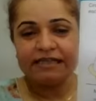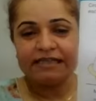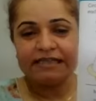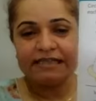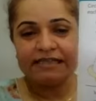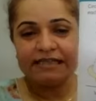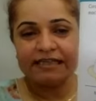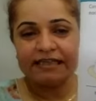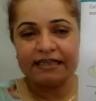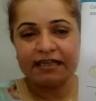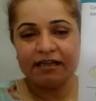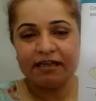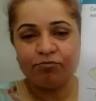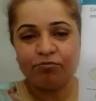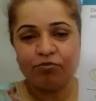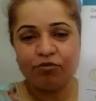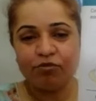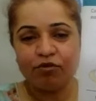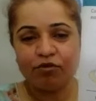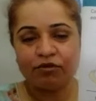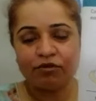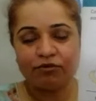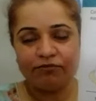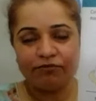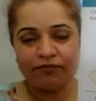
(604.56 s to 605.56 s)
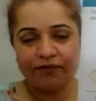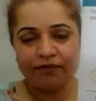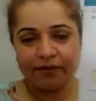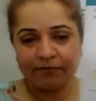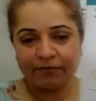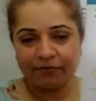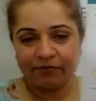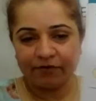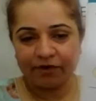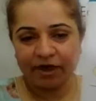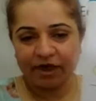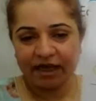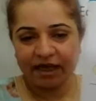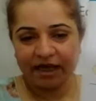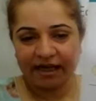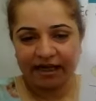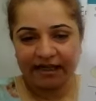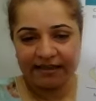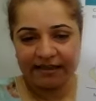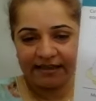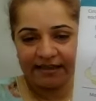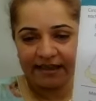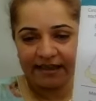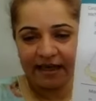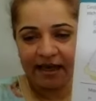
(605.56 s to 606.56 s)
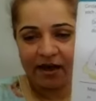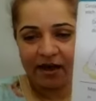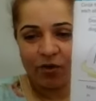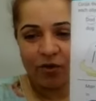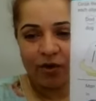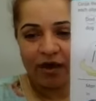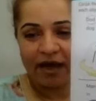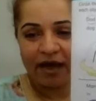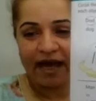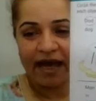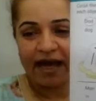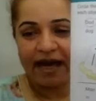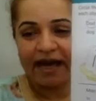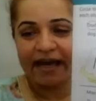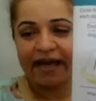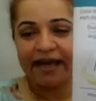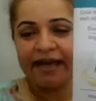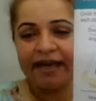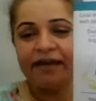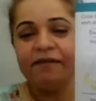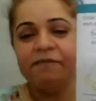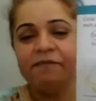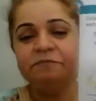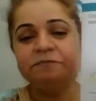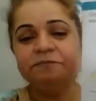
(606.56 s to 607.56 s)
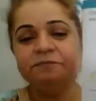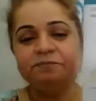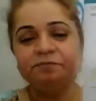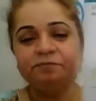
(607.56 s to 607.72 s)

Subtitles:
circle both of them, right? Okay.